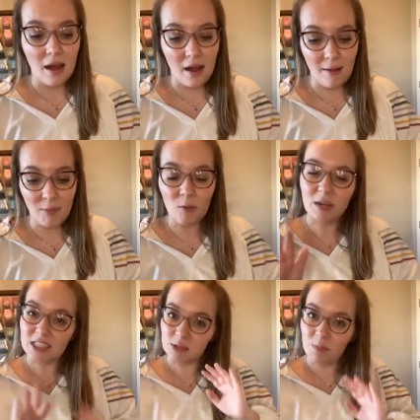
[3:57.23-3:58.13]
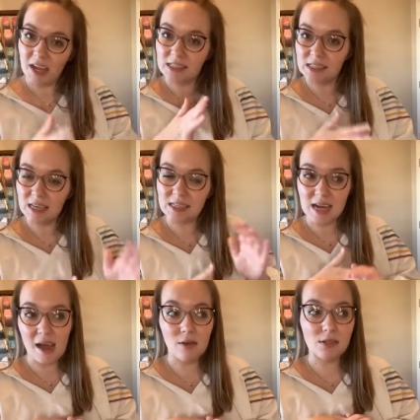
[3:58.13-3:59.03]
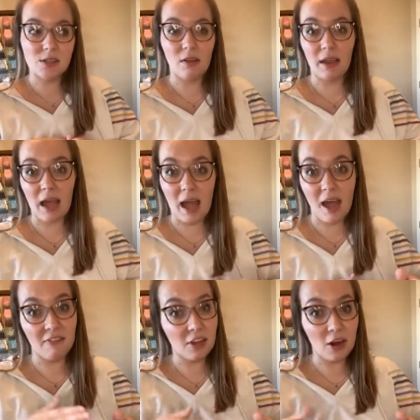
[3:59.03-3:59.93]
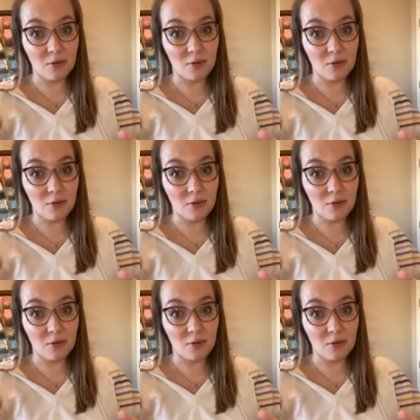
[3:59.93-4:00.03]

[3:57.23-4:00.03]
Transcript: Um, you want to space things out. So like I have a lot